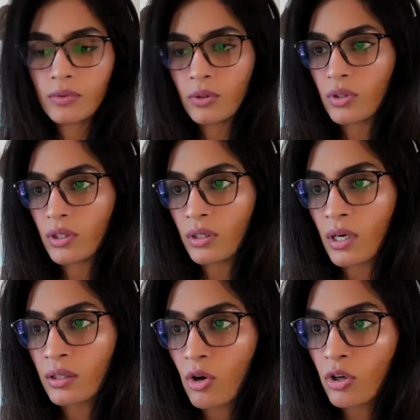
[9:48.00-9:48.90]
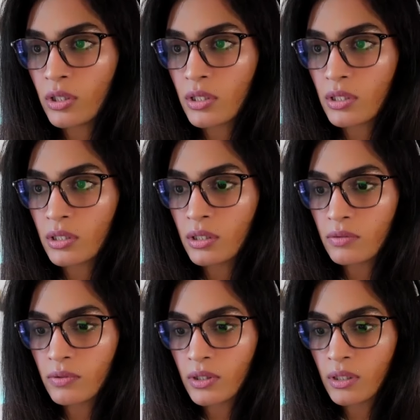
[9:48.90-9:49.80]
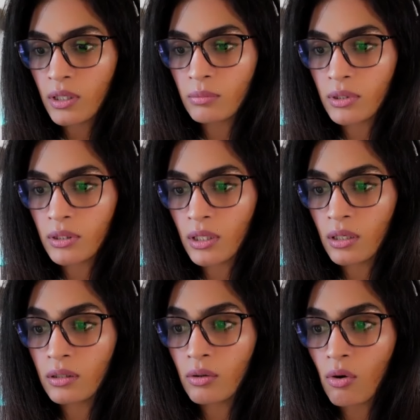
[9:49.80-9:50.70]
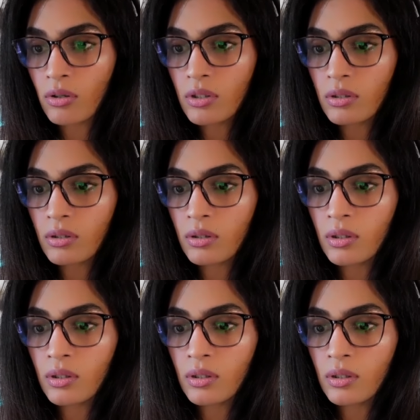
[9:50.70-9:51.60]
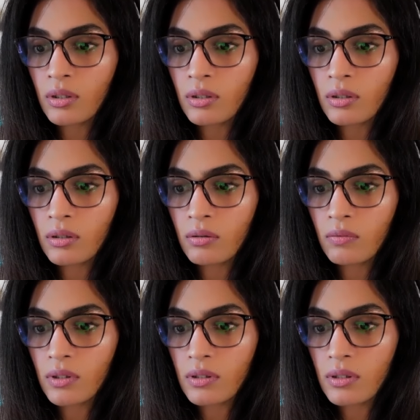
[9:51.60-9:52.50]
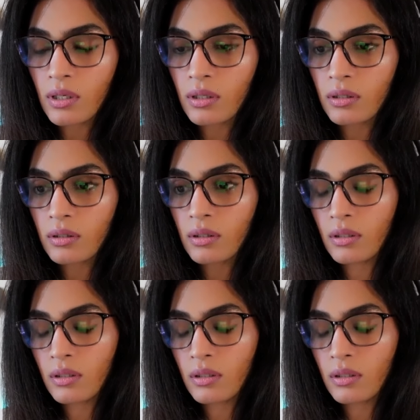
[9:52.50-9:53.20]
Okay, I thought these lyrics were correct, but they are not. One second.